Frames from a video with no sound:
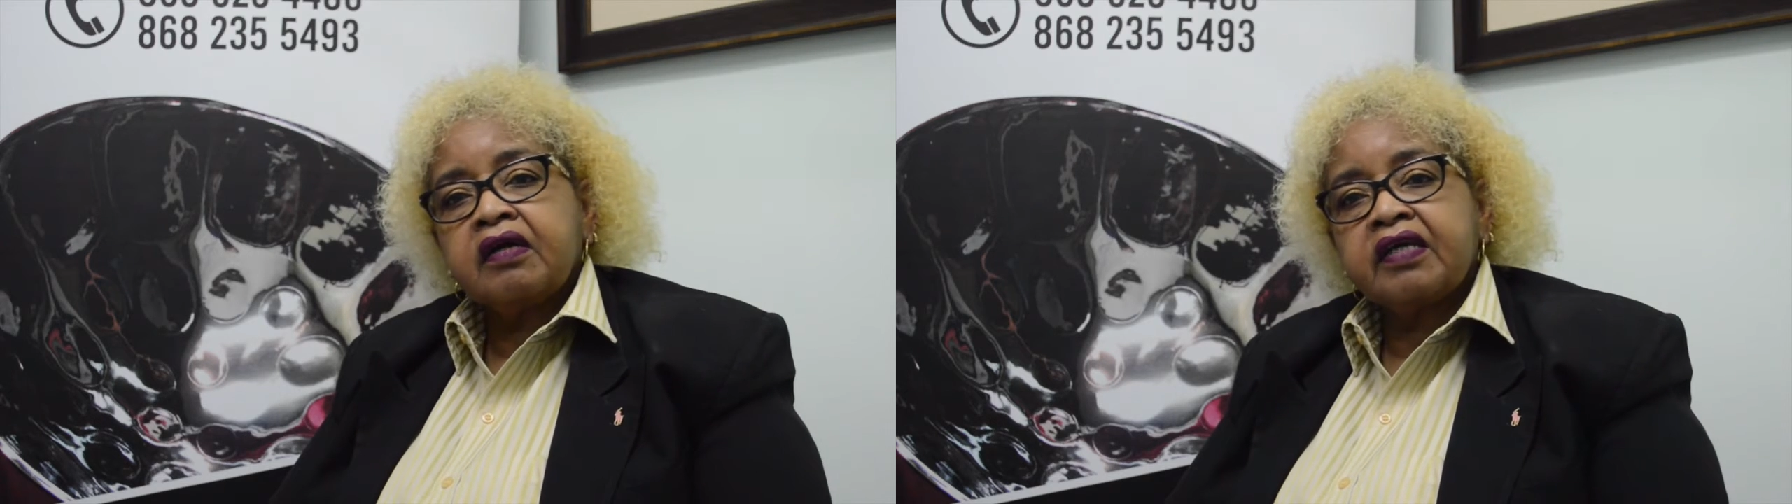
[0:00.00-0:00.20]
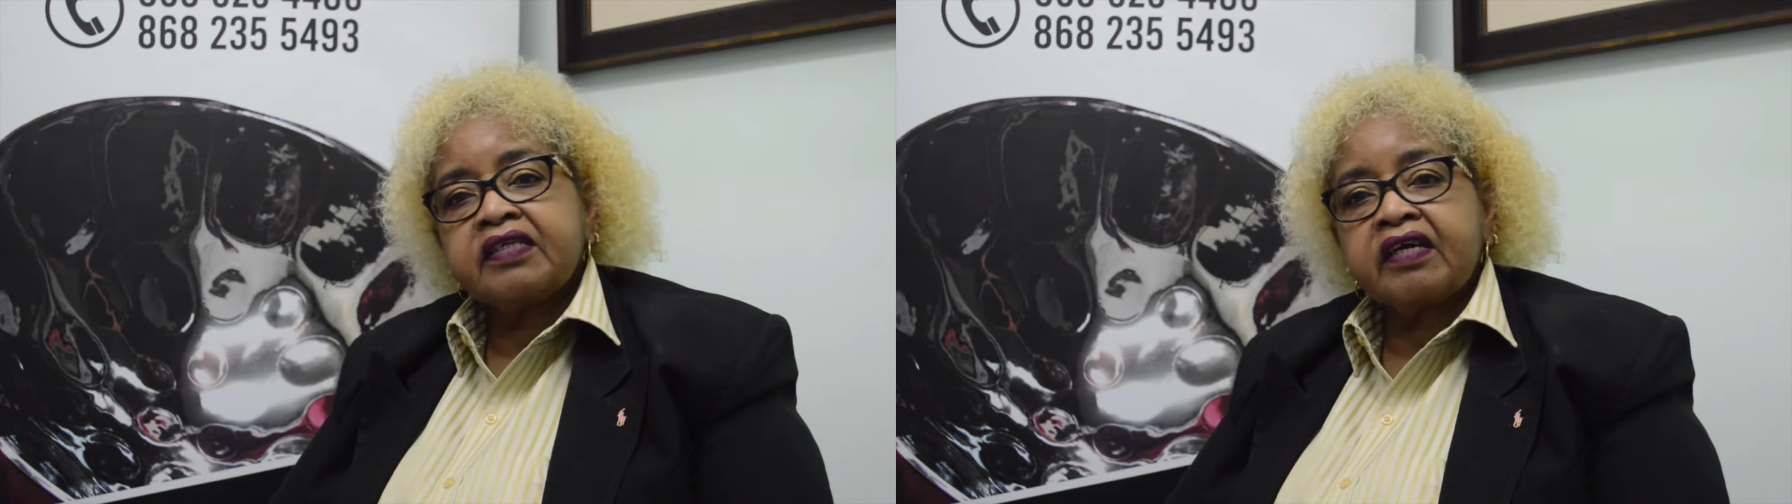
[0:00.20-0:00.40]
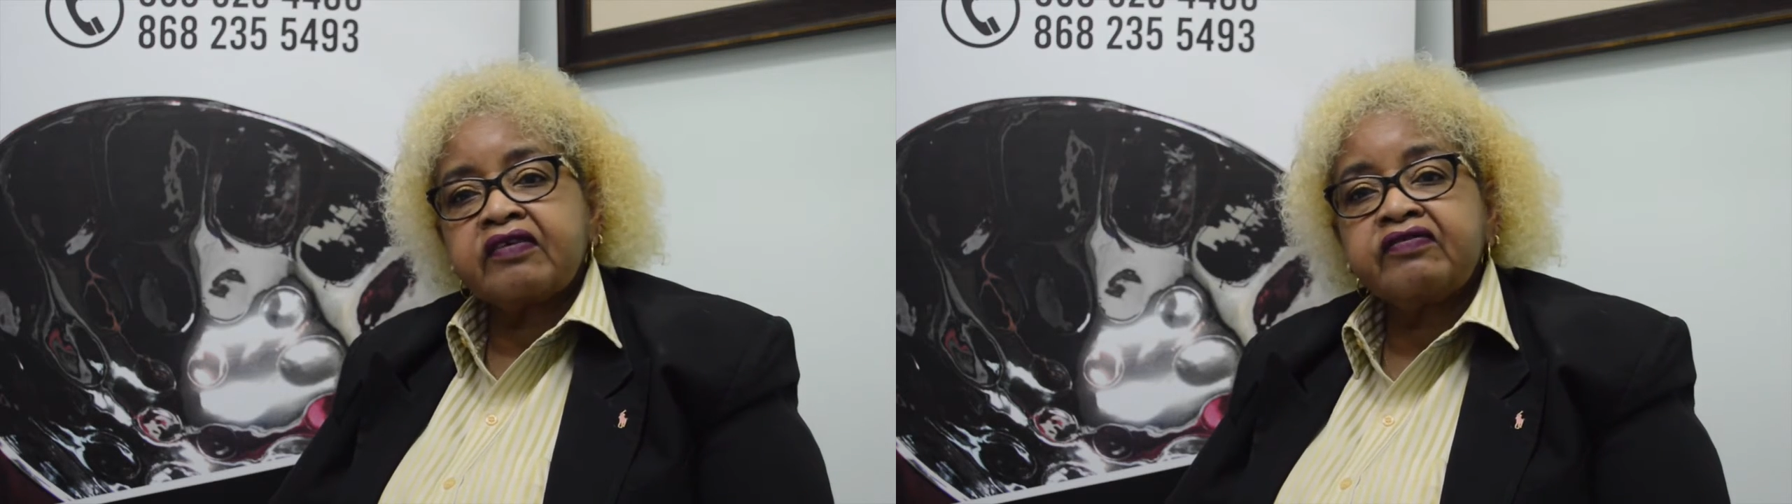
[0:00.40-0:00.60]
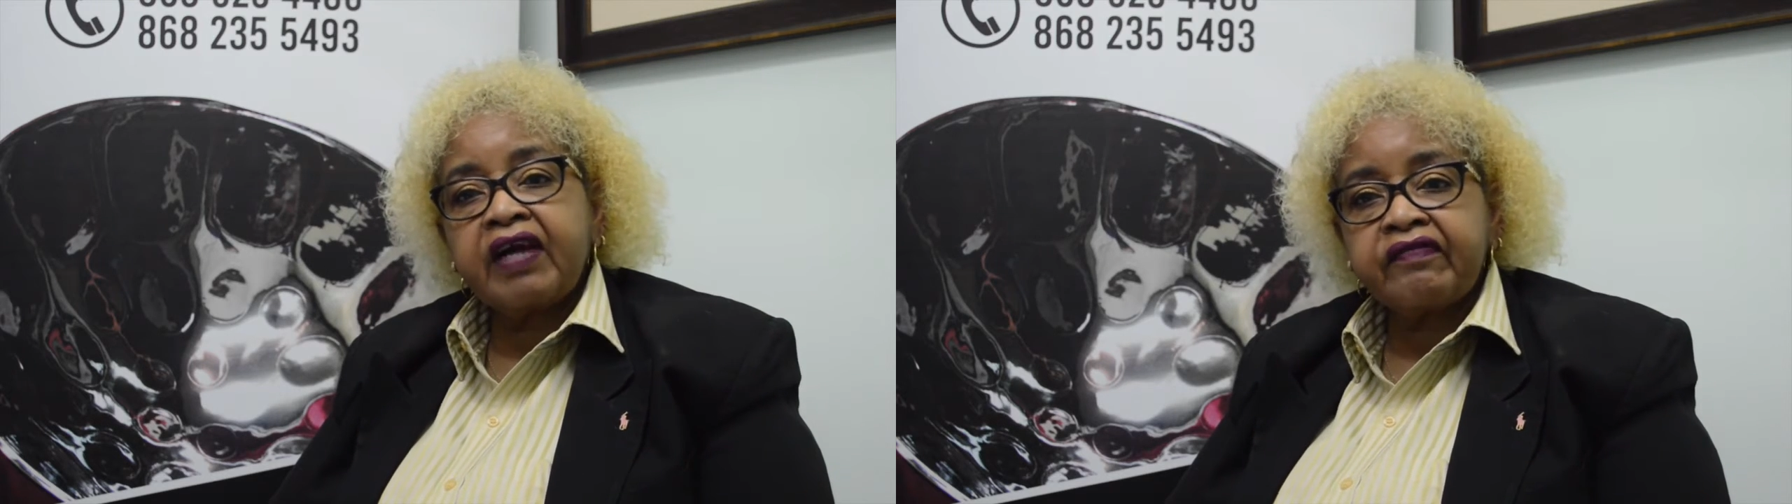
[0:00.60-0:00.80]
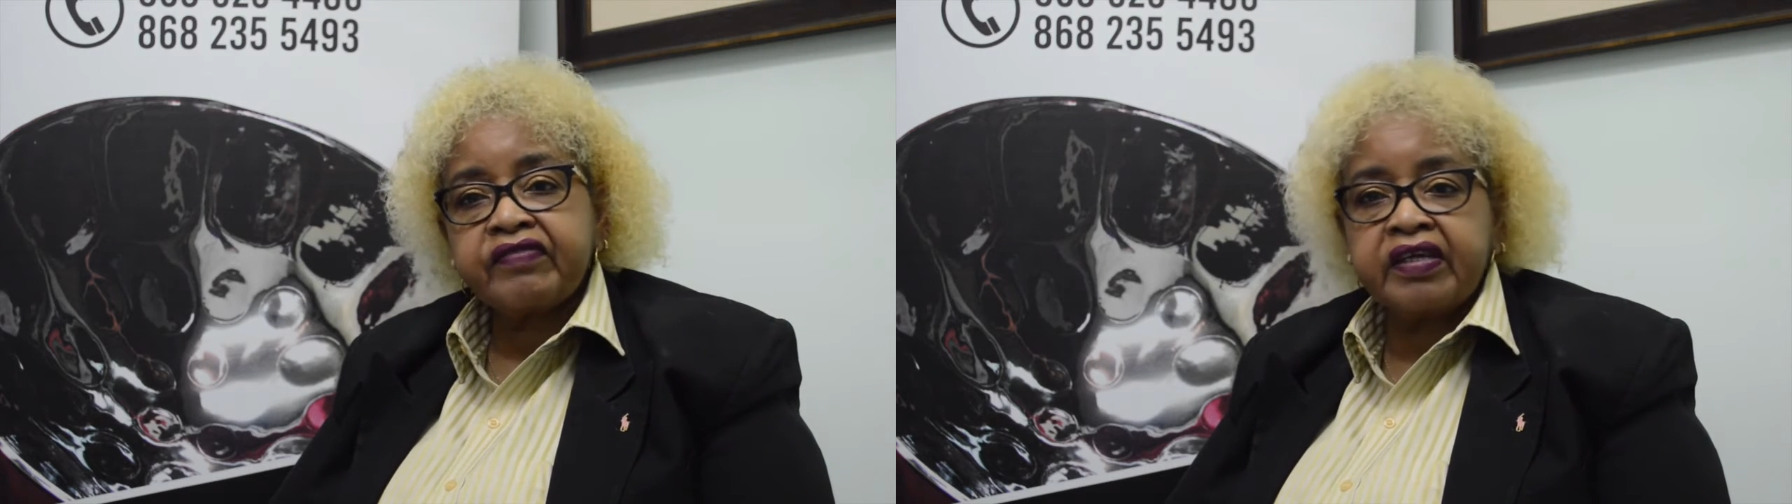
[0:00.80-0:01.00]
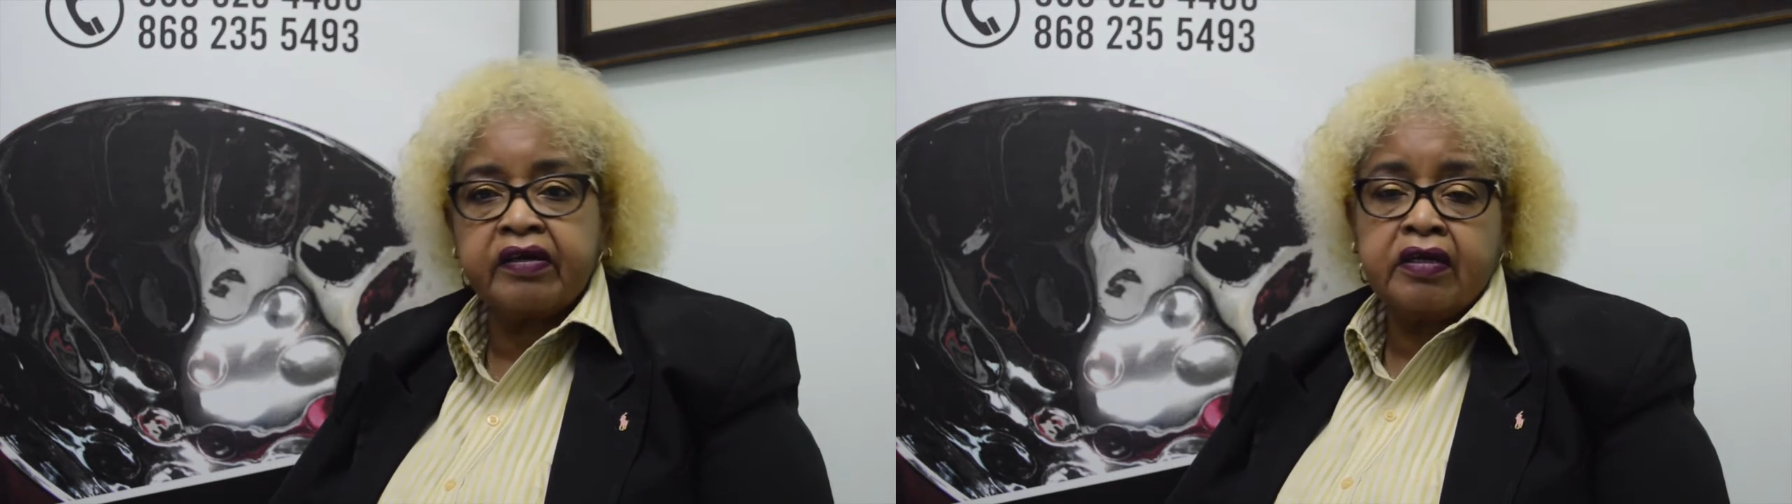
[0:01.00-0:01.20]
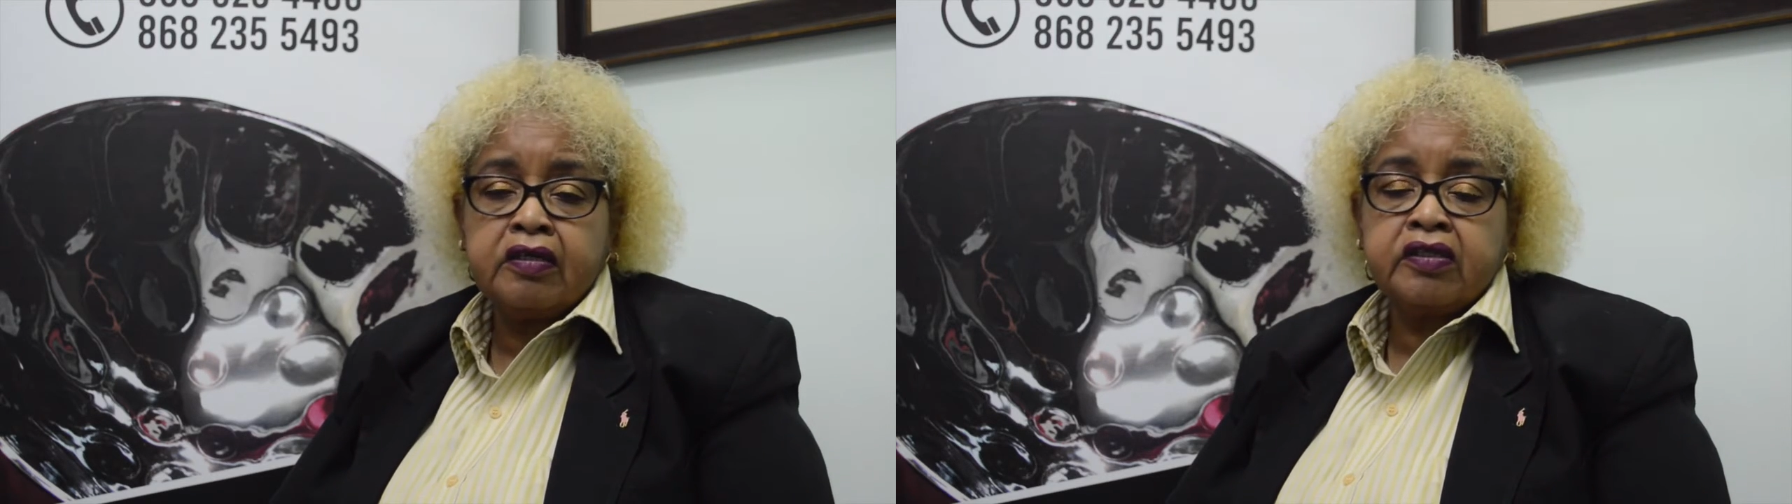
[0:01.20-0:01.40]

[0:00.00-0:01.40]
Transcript: and craft their